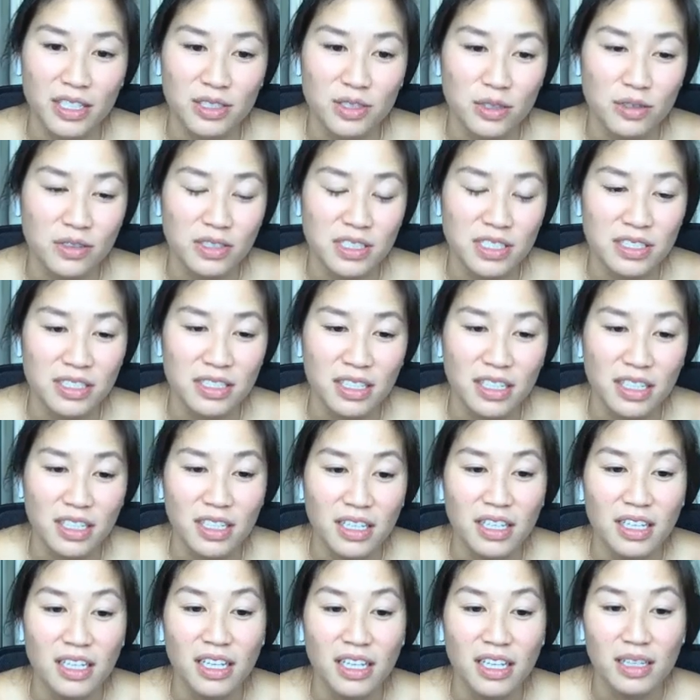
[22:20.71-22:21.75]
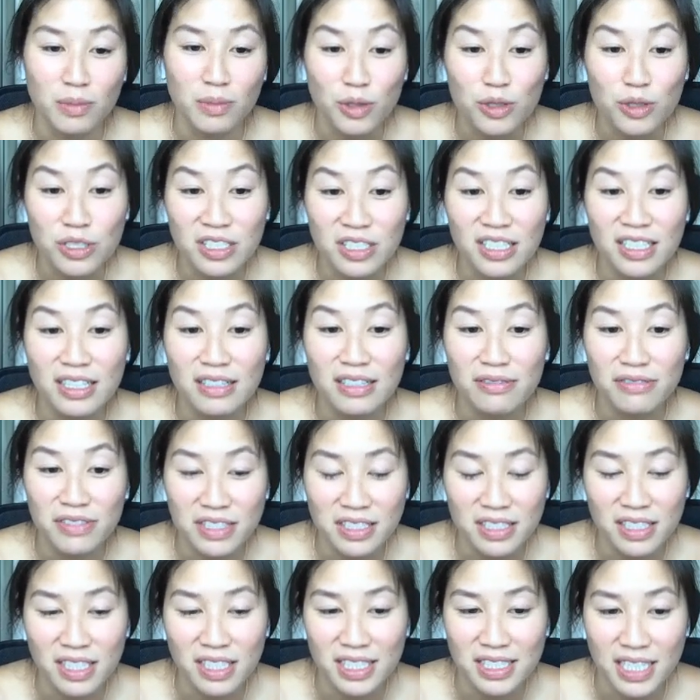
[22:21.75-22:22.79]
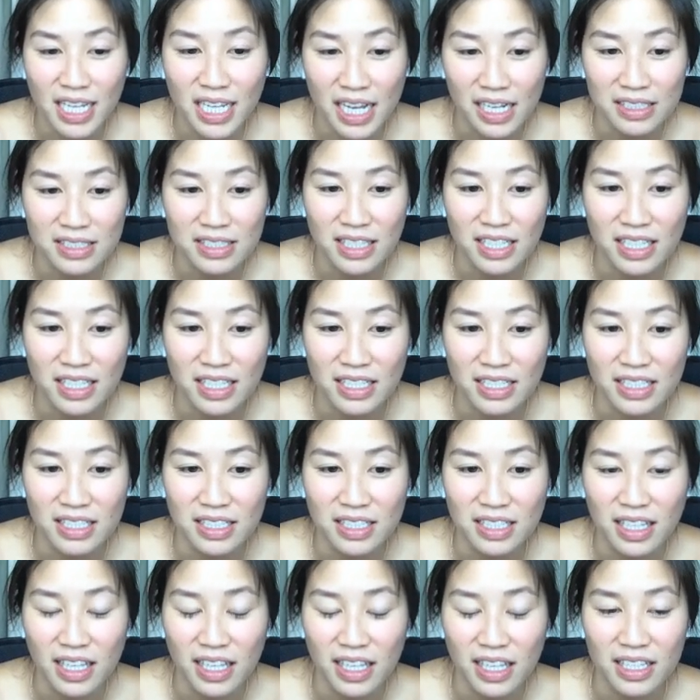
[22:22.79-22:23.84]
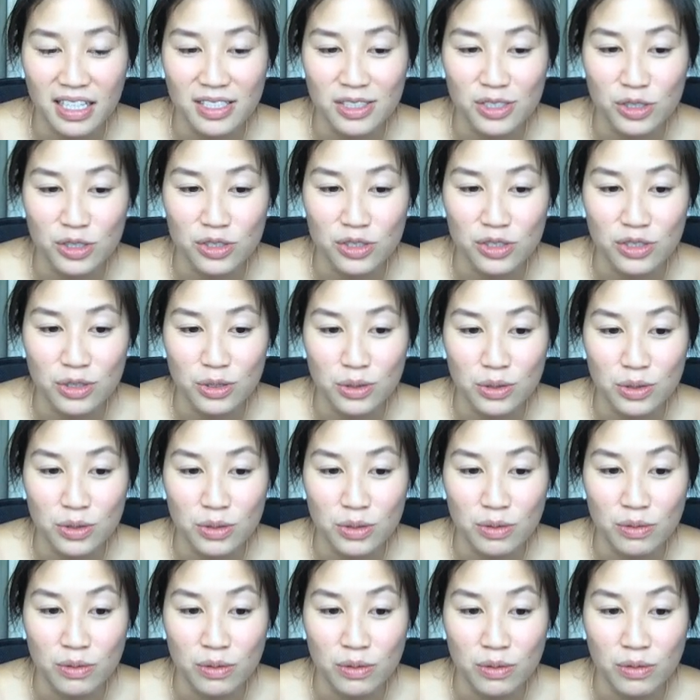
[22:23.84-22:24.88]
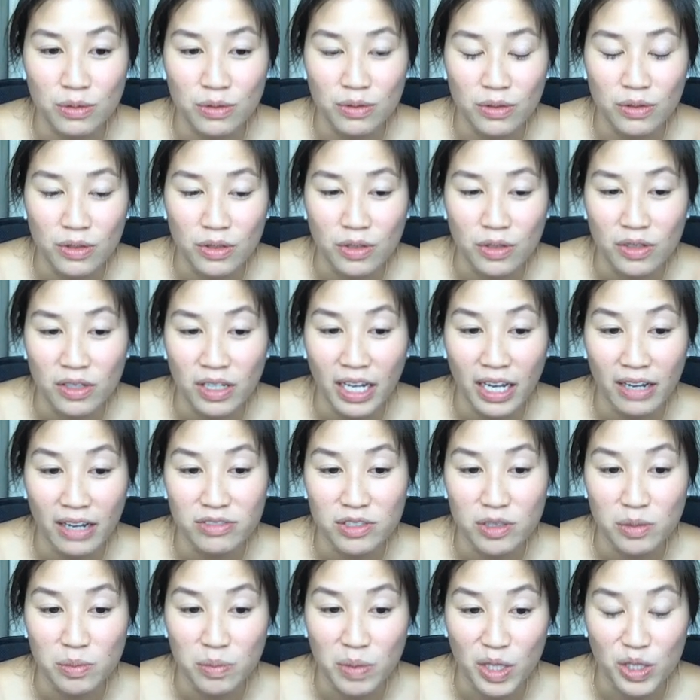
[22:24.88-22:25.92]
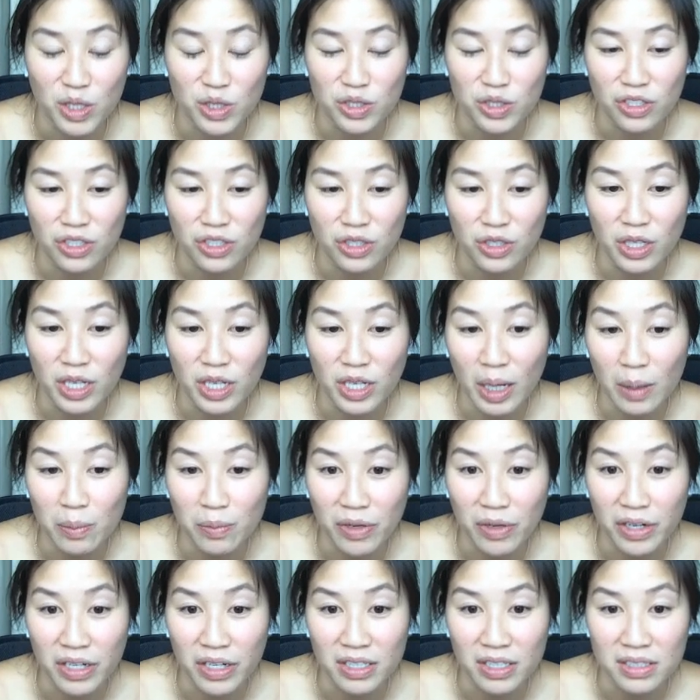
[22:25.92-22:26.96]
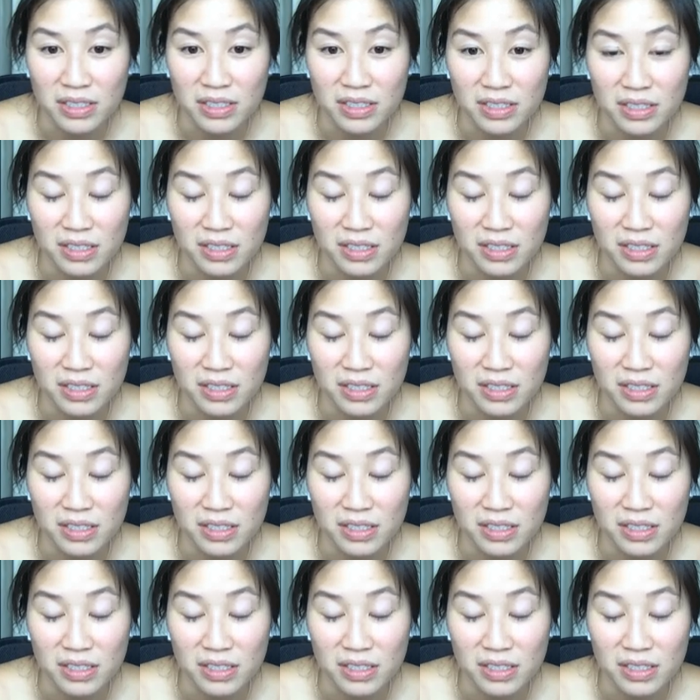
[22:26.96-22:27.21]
So it's emotionally and physically taxing, and you do have to make sure you get breaks.